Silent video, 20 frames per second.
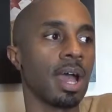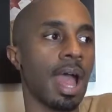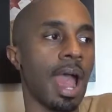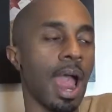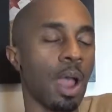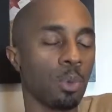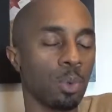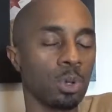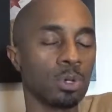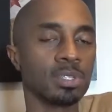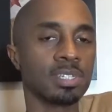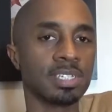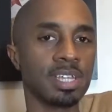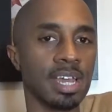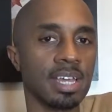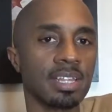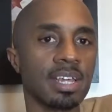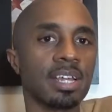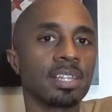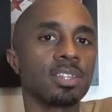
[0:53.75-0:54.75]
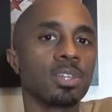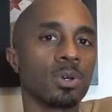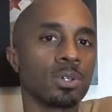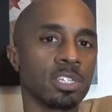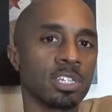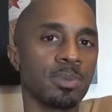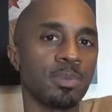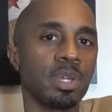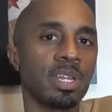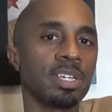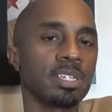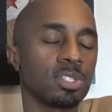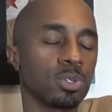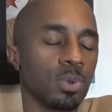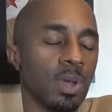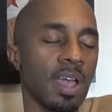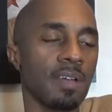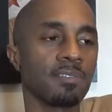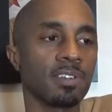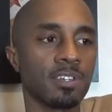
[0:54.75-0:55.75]
I will say that those comedians who
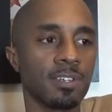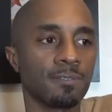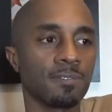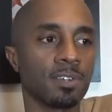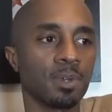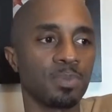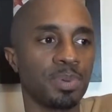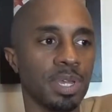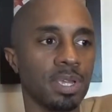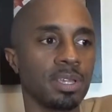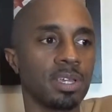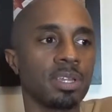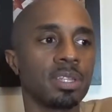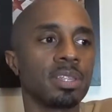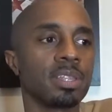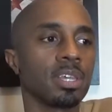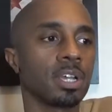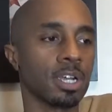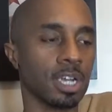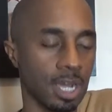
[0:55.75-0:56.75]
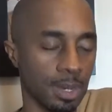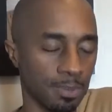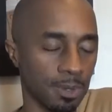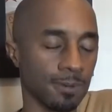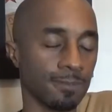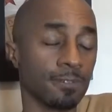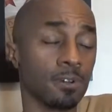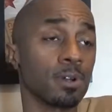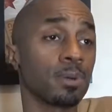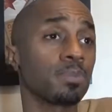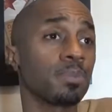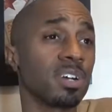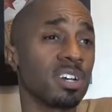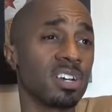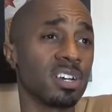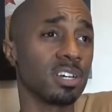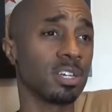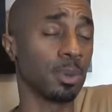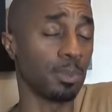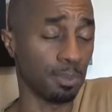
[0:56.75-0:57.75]
have a different opinion, they're coming from
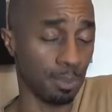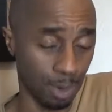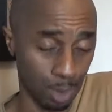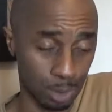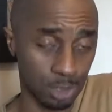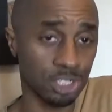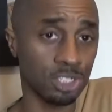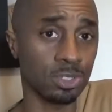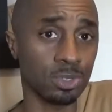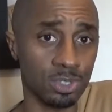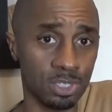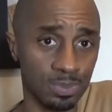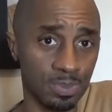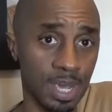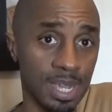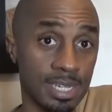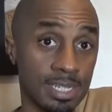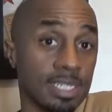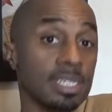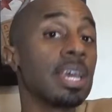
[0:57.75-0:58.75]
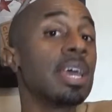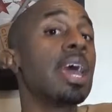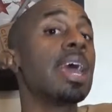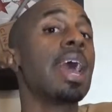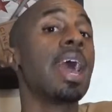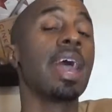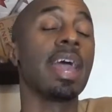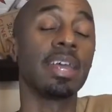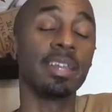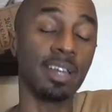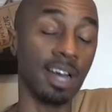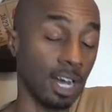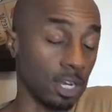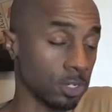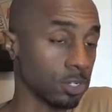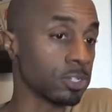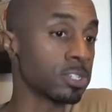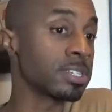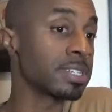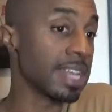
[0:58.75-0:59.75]
an emotional space, an
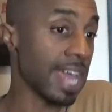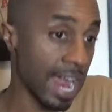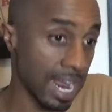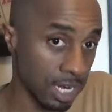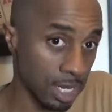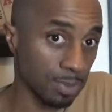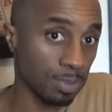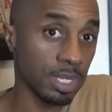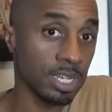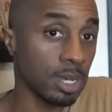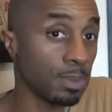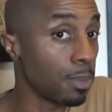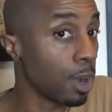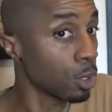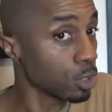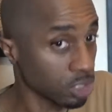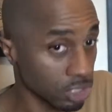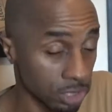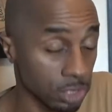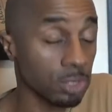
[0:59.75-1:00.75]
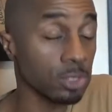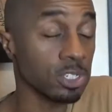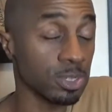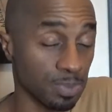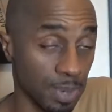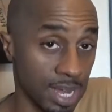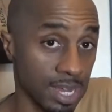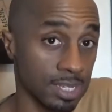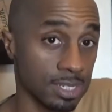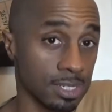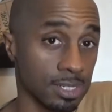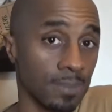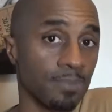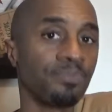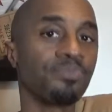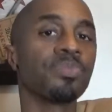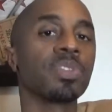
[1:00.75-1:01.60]
understandably emotional space,